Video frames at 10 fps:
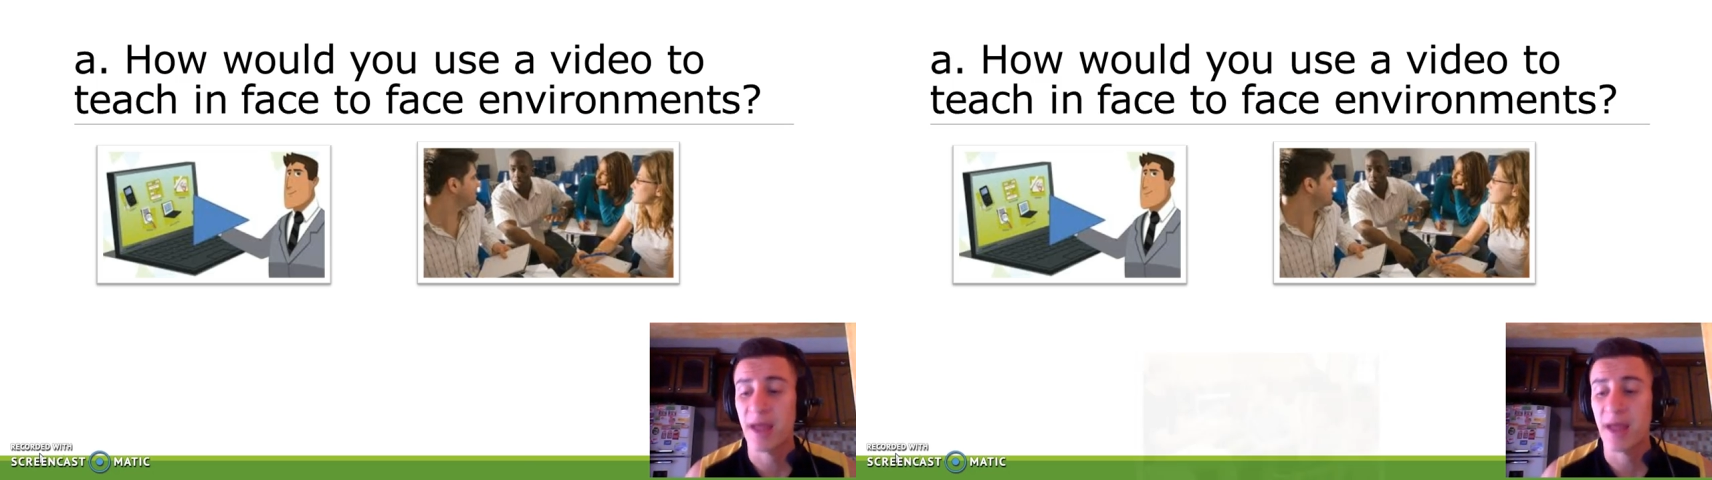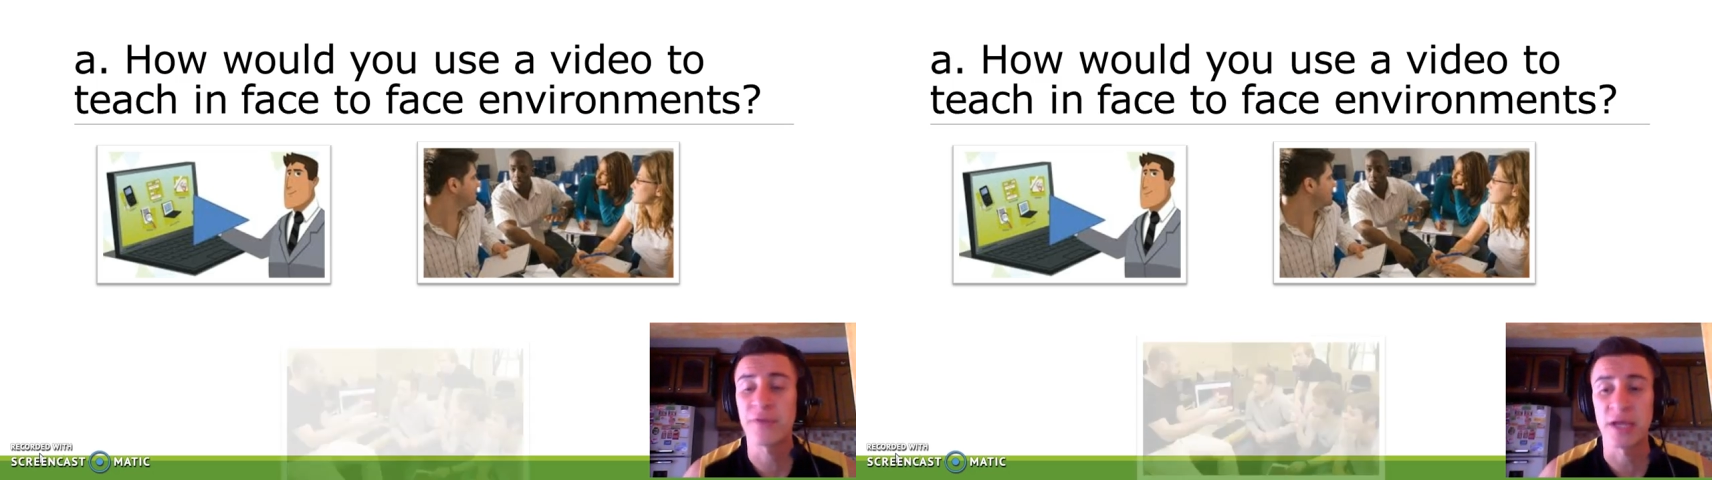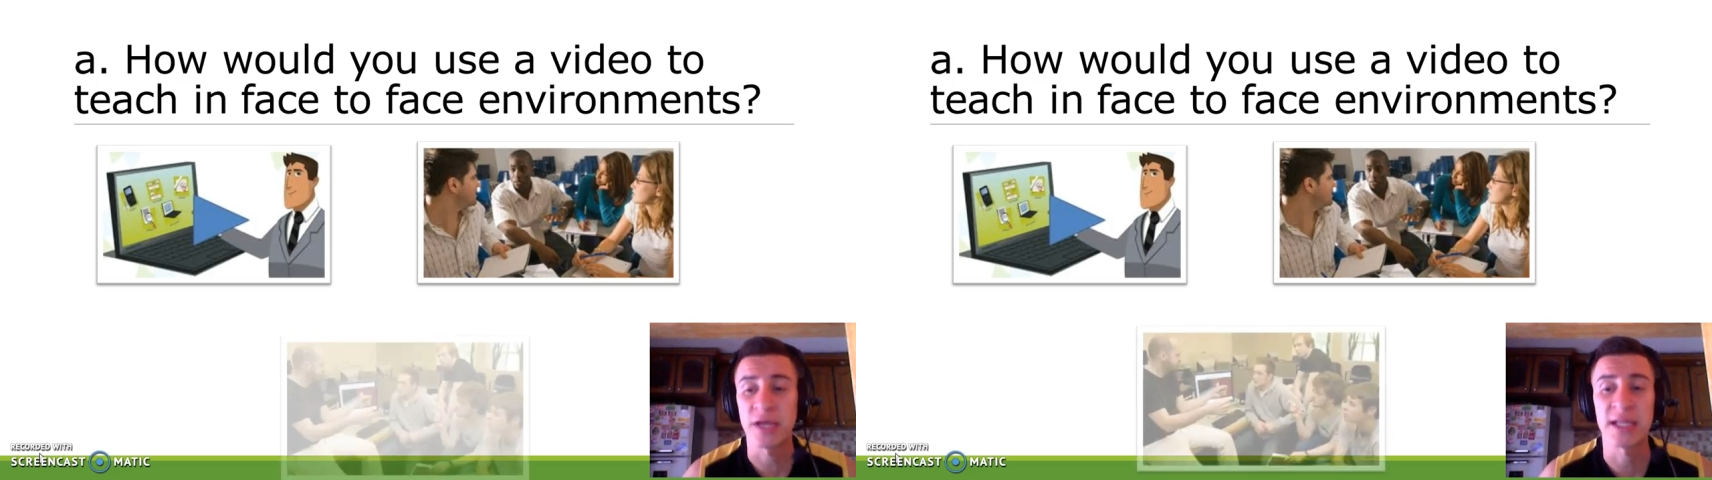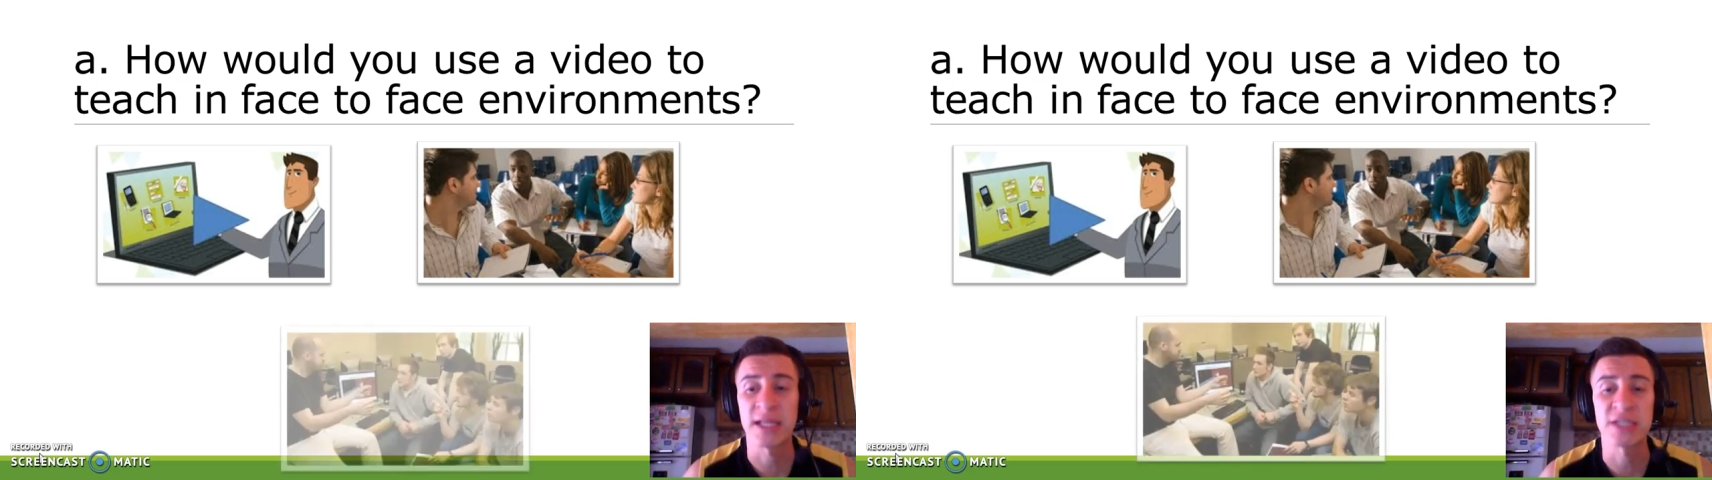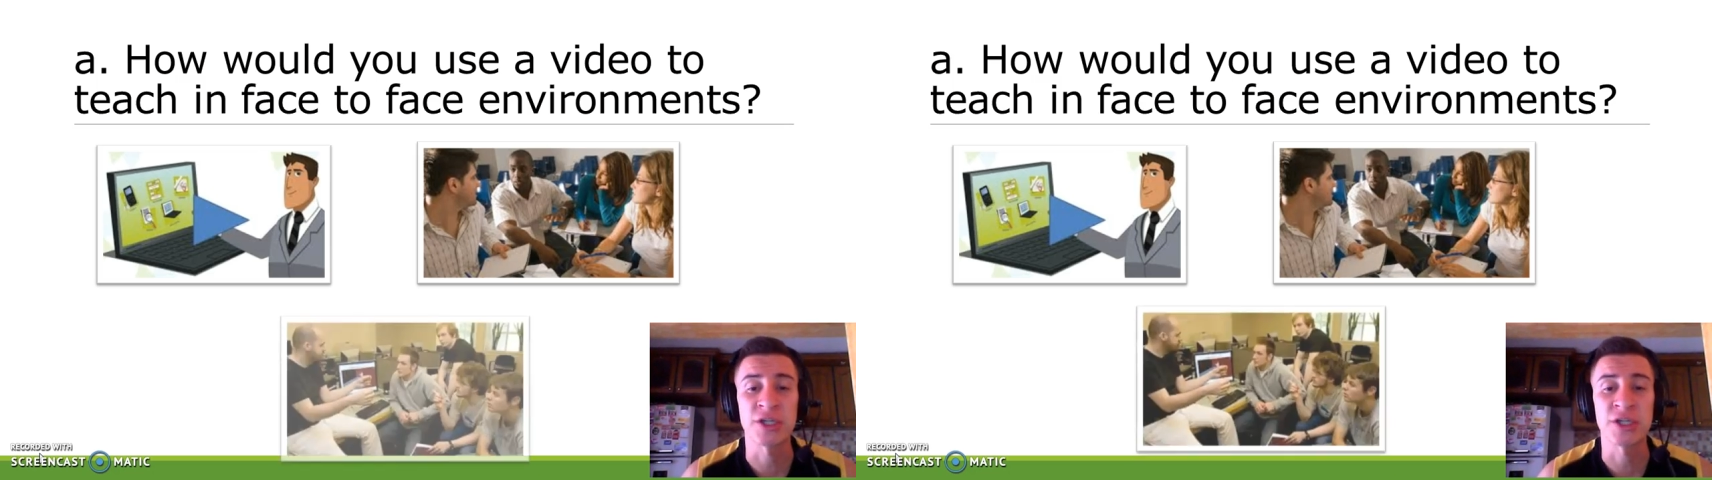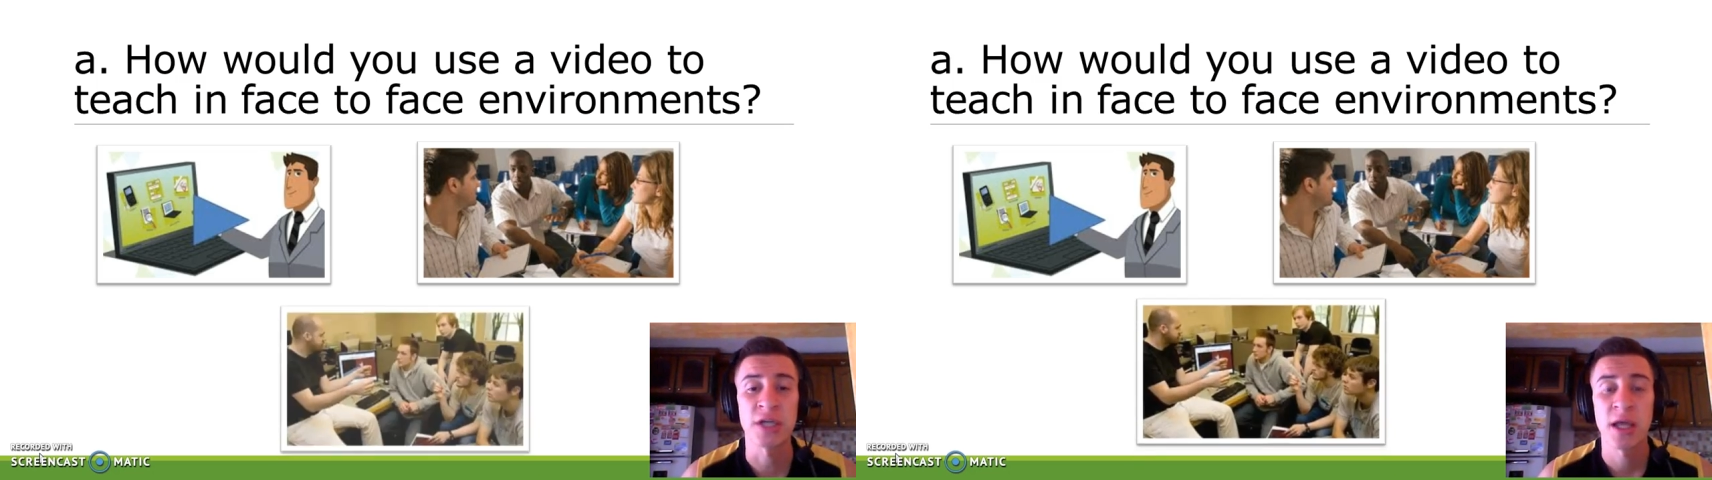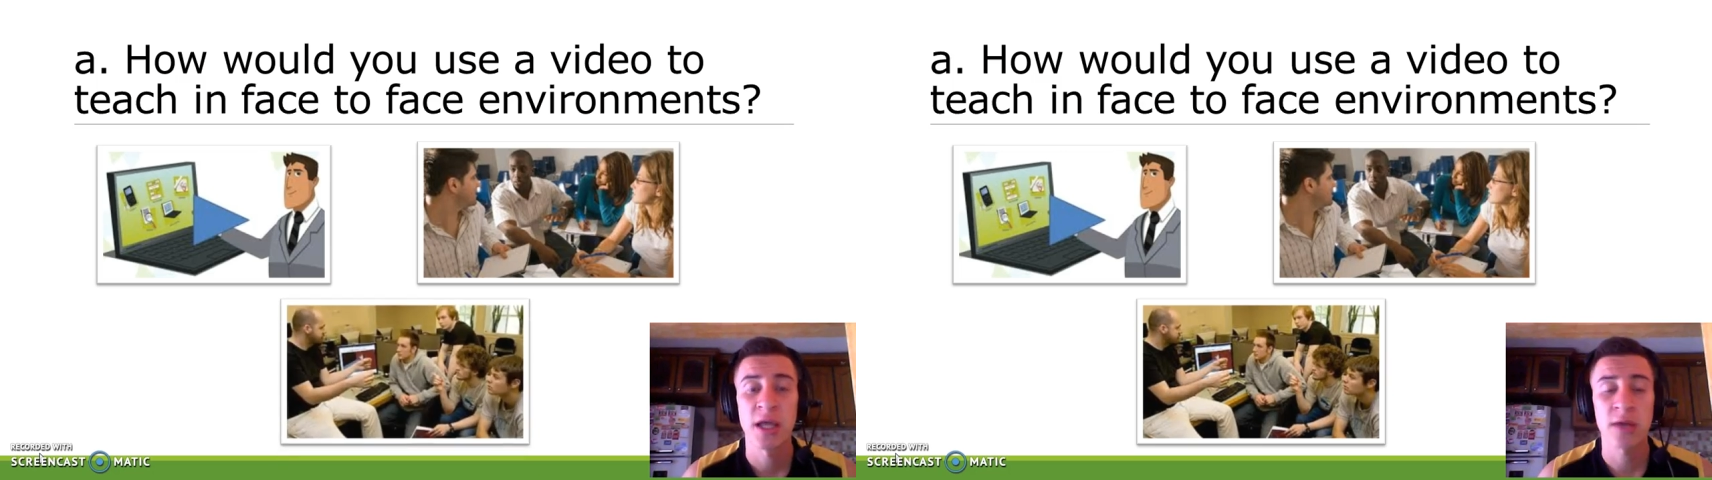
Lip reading: After that, the teacher